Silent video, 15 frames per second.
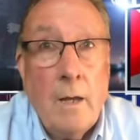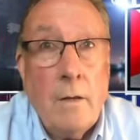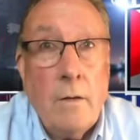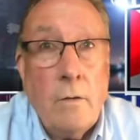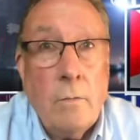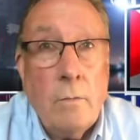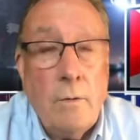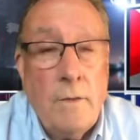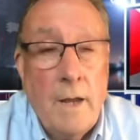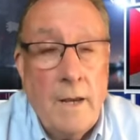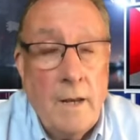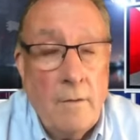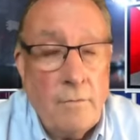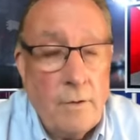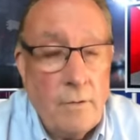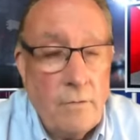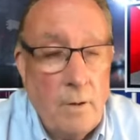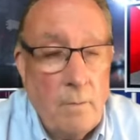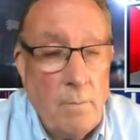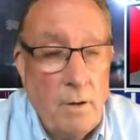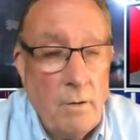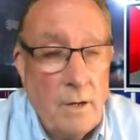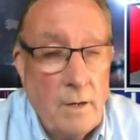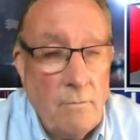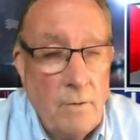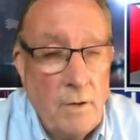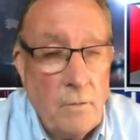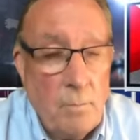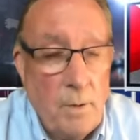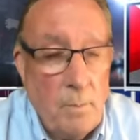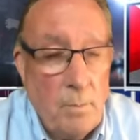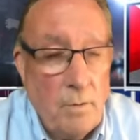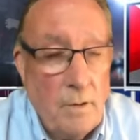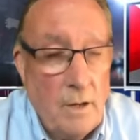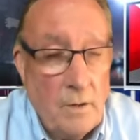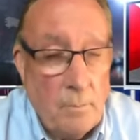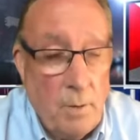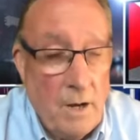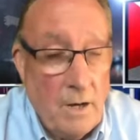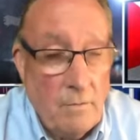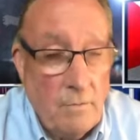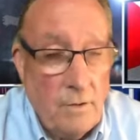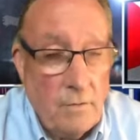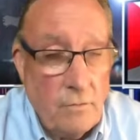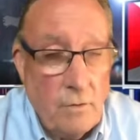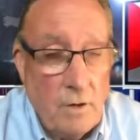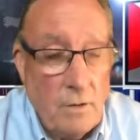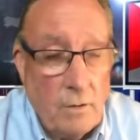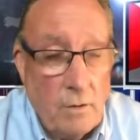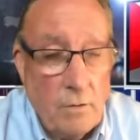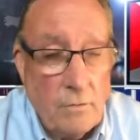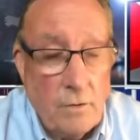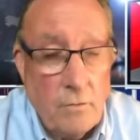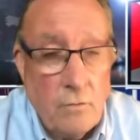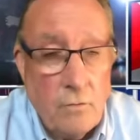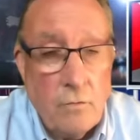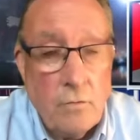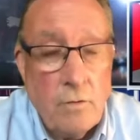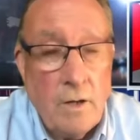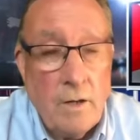You would then have to somehow convince people that as part of this written constitution,